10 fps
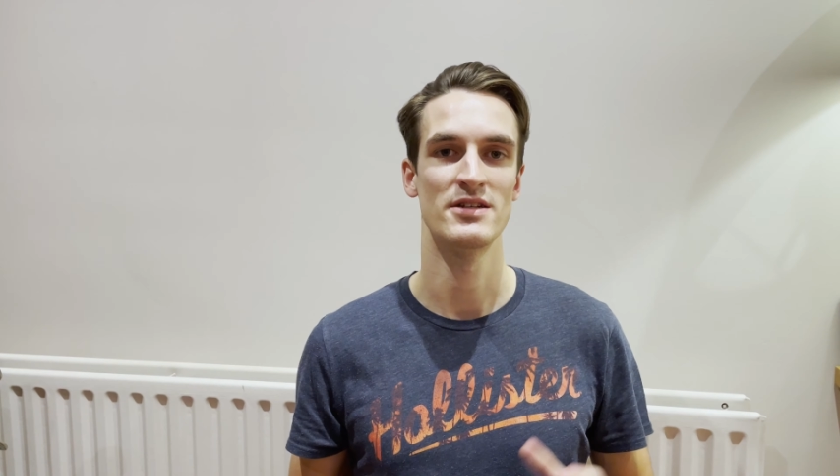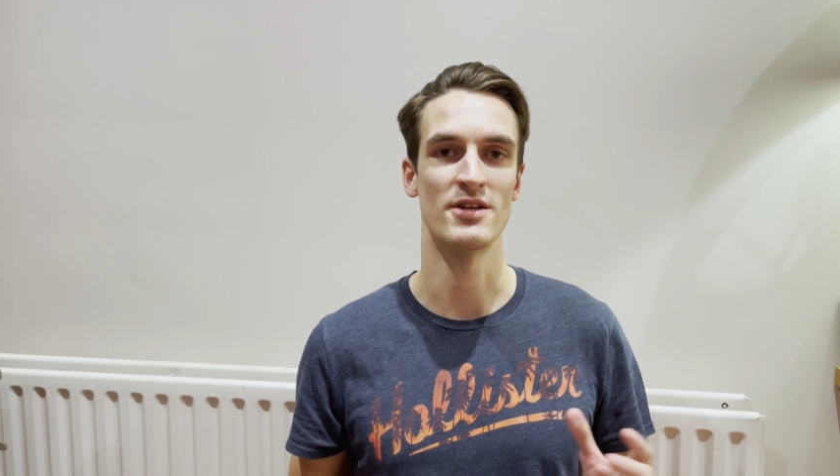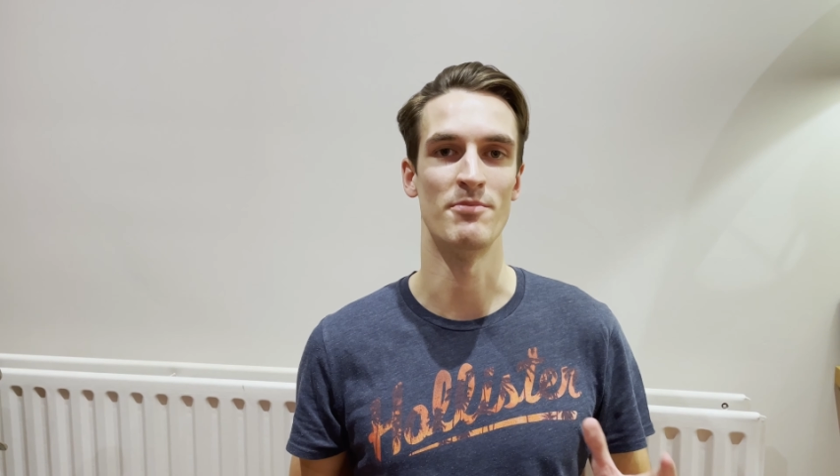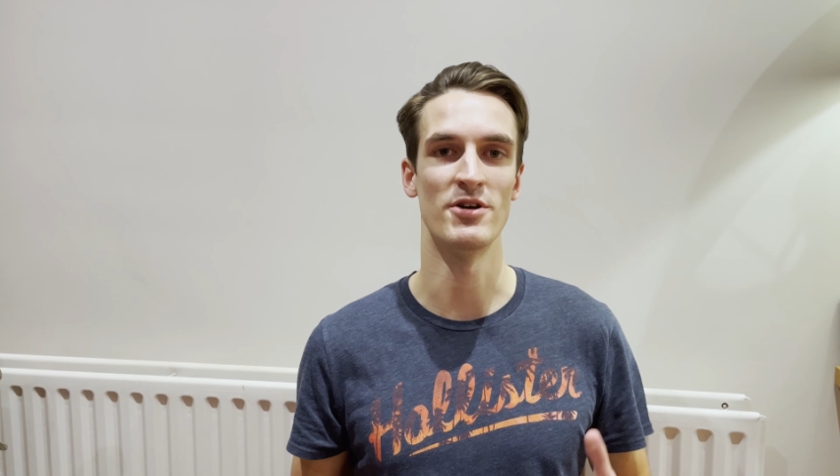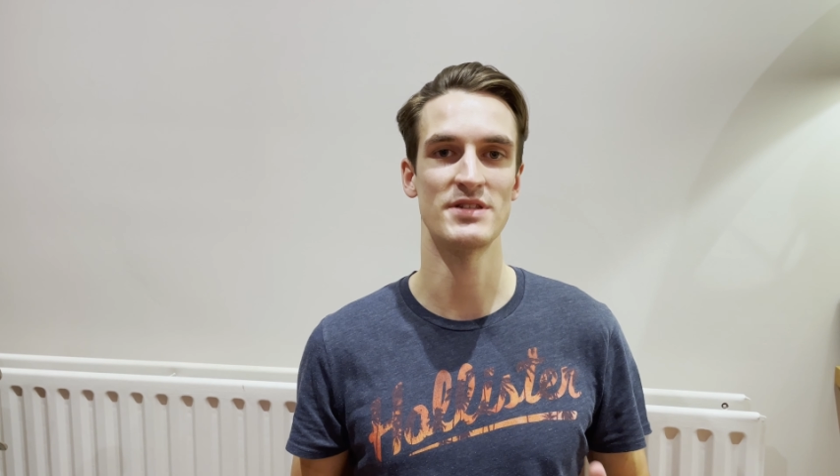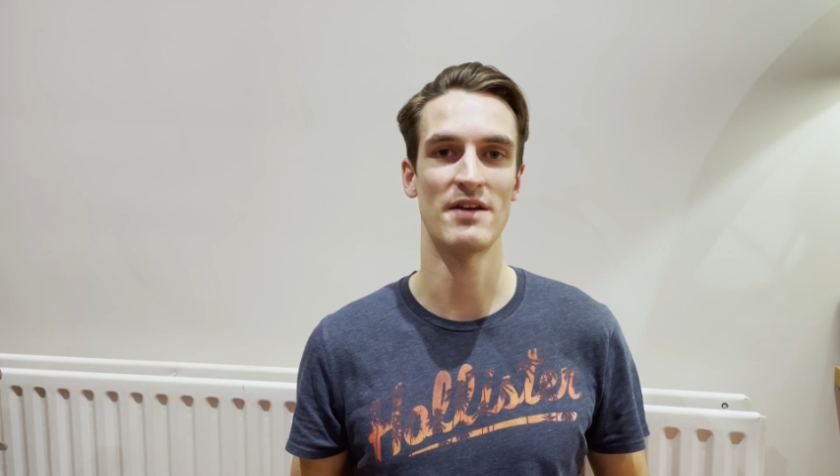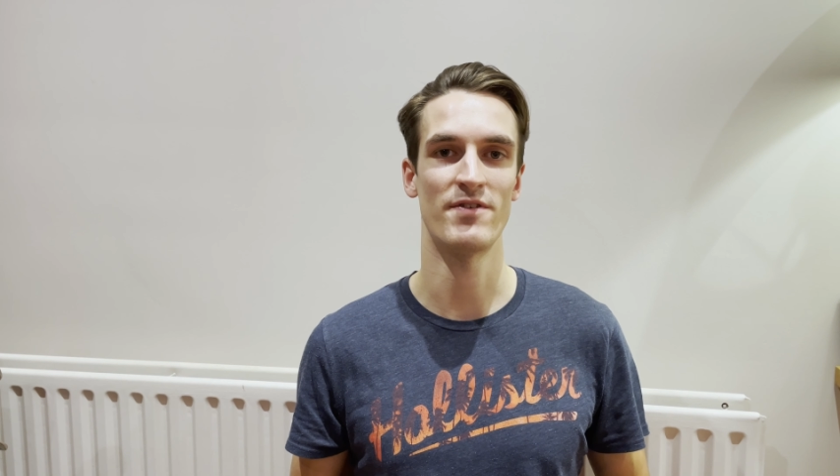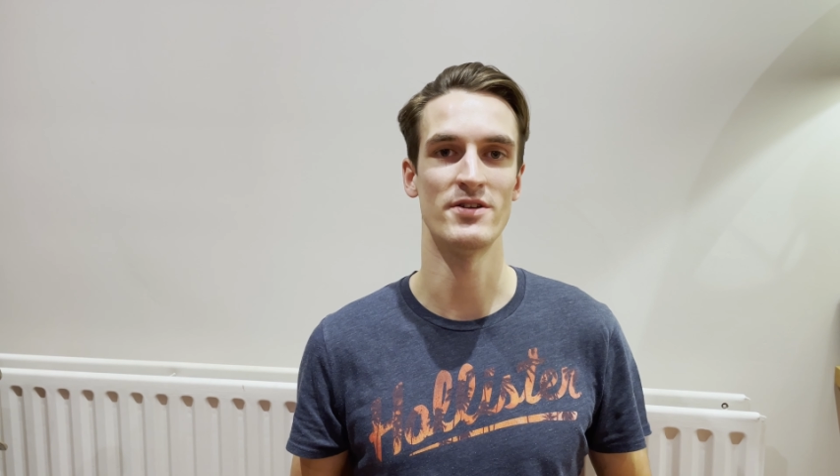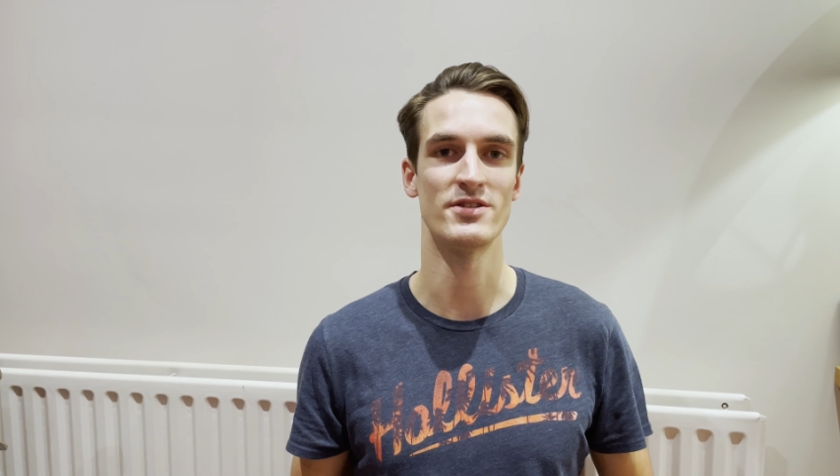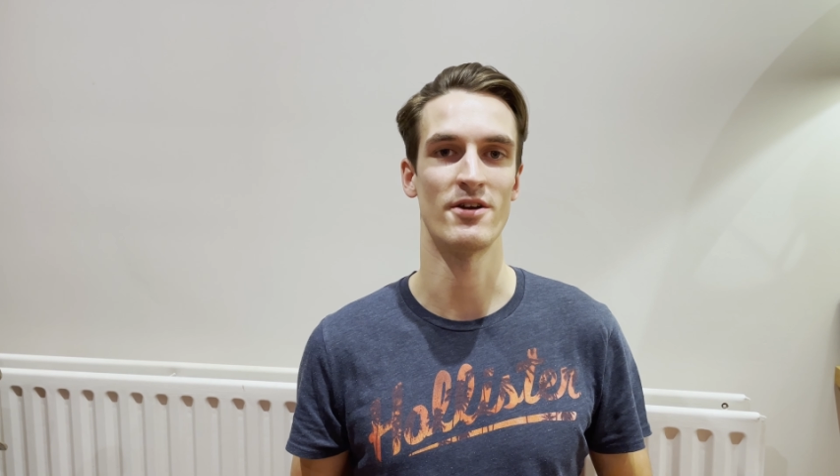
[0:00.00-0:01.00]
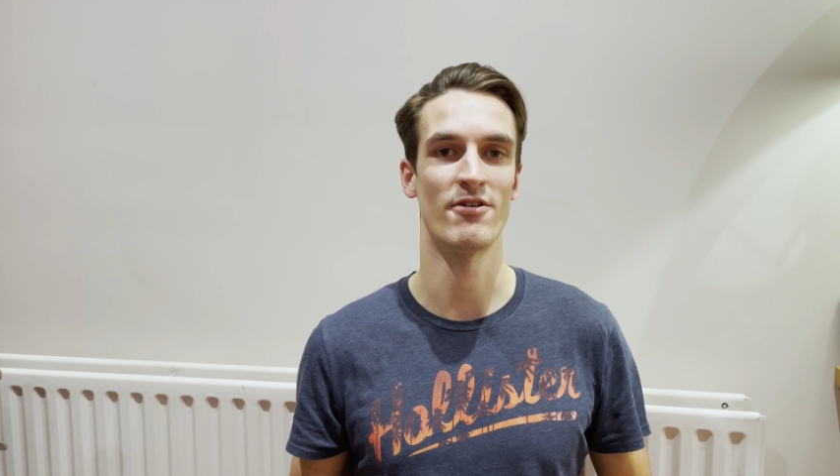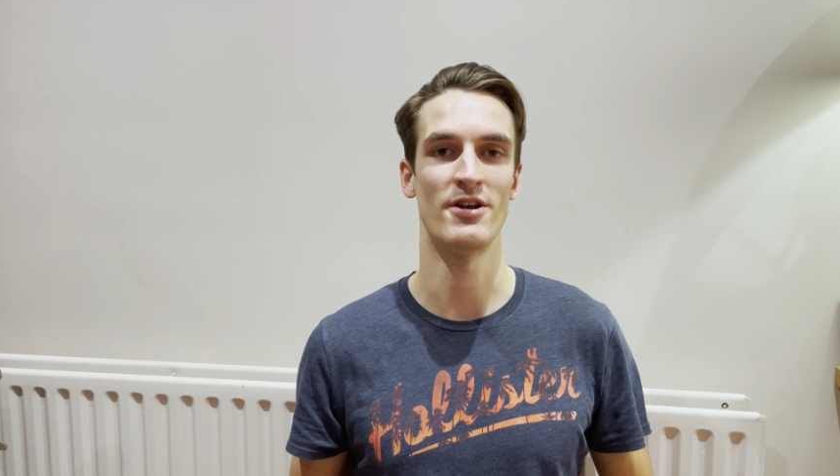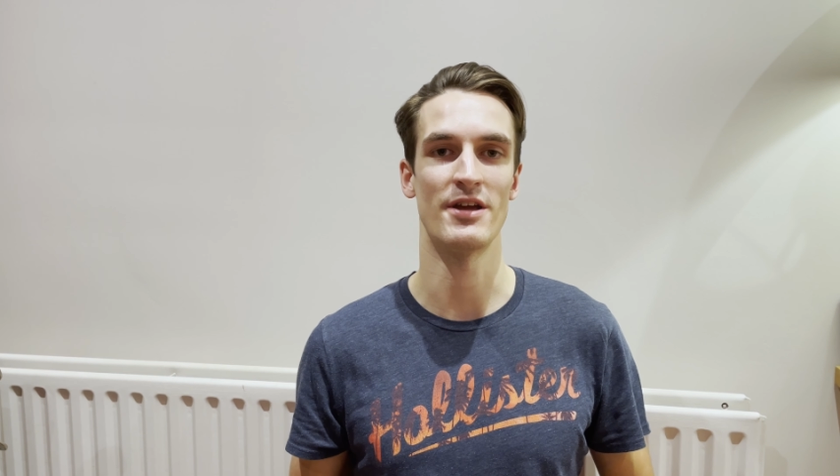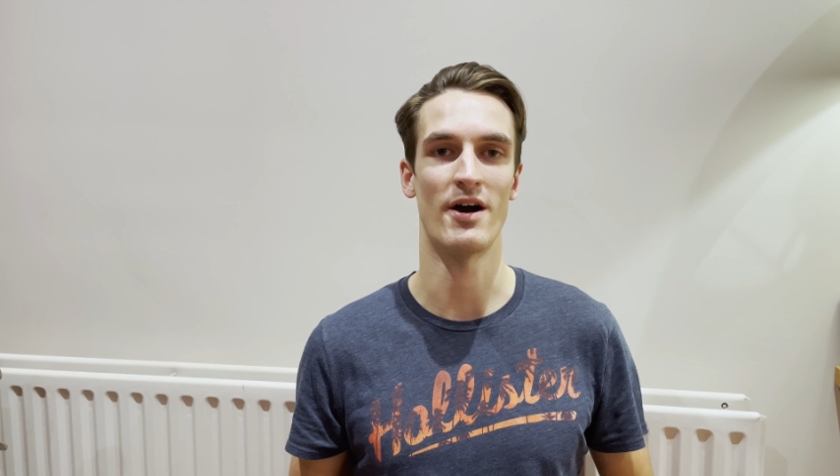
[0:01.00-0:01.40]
So most headphones are only